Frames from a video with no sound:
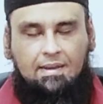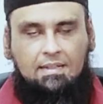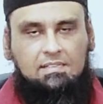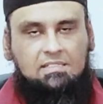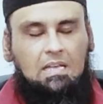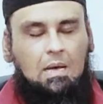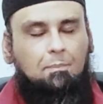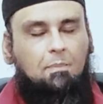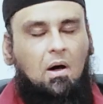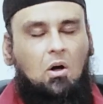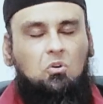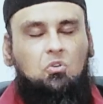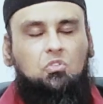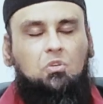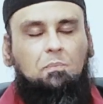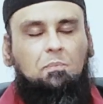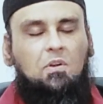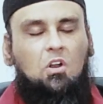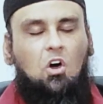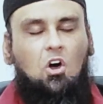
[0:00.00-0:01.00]
and is
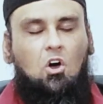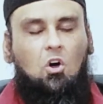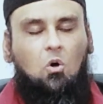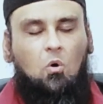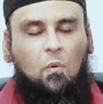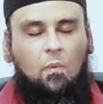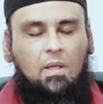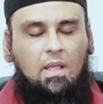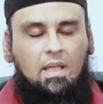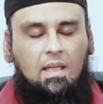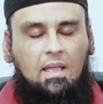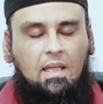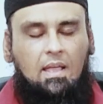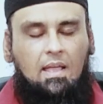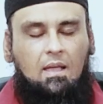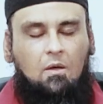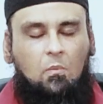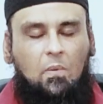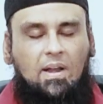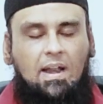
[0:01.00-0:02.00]
about to blow.
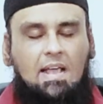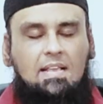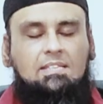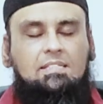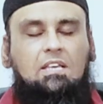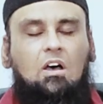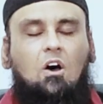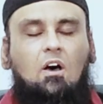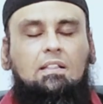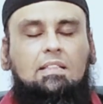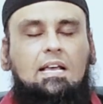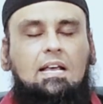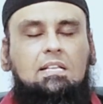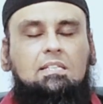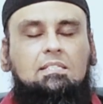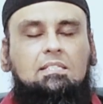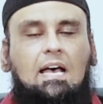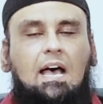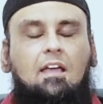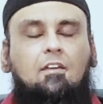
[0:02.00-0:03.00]
When I saw
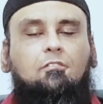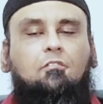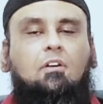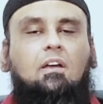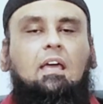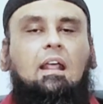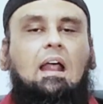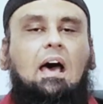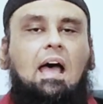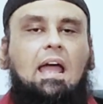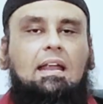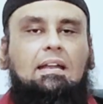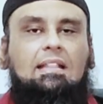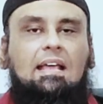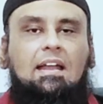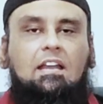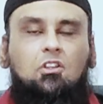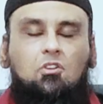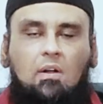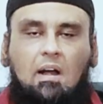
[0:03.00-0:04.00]
this, I've
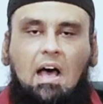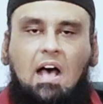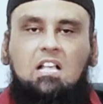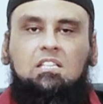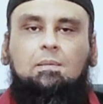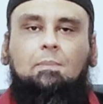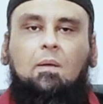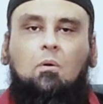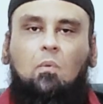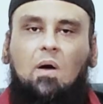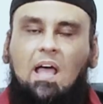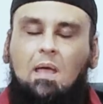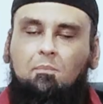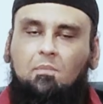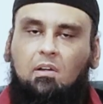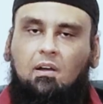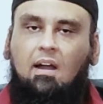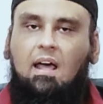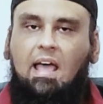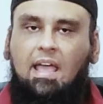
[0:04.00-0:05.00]
cried, and you're asking why
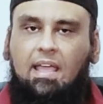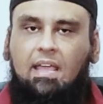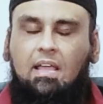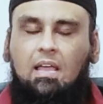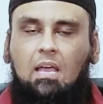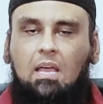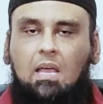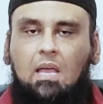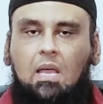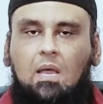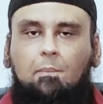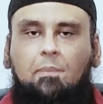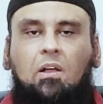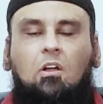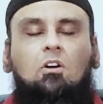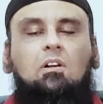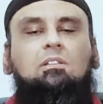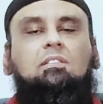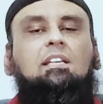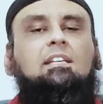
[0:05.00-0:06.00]
I'm crying?
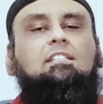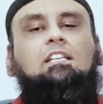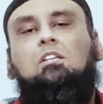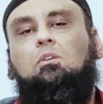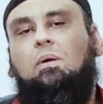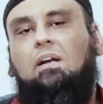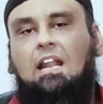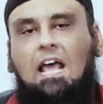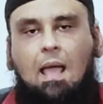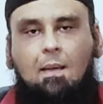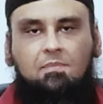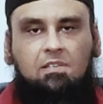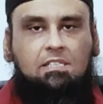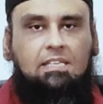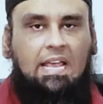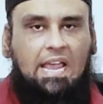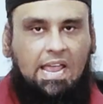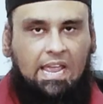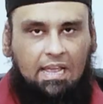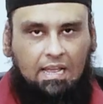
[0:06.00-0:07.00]
Because this is what I am
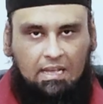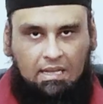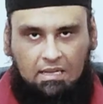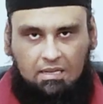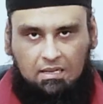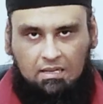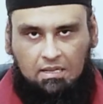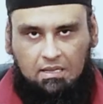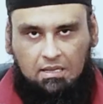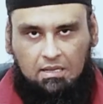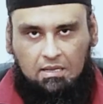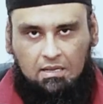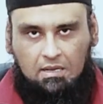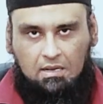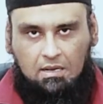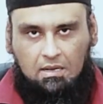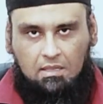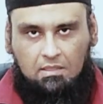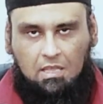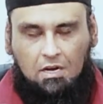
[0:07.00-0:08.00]
seeing.
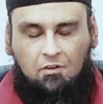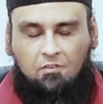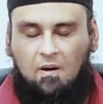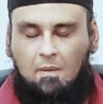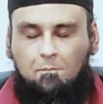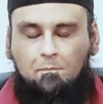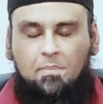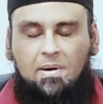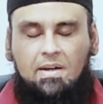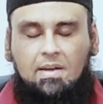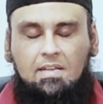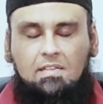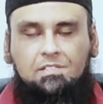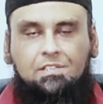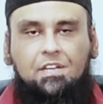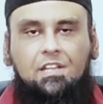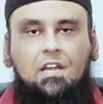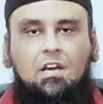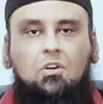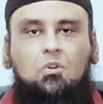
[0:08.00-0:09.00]
The trumpet
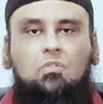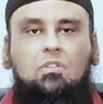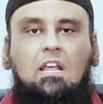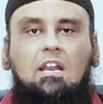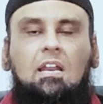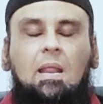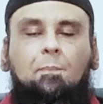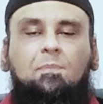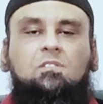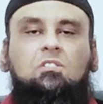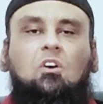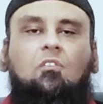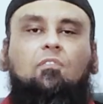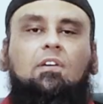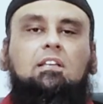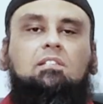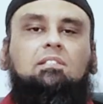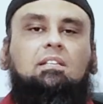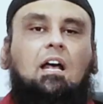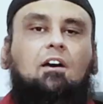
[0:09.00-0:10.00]
is near to the lips
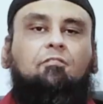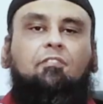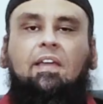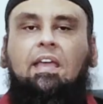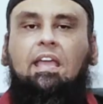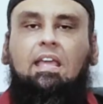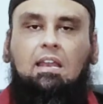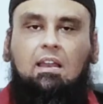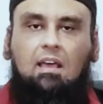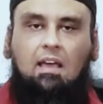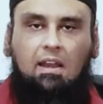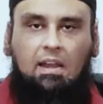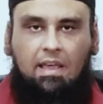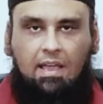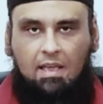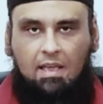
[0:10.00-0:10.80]
of Israfil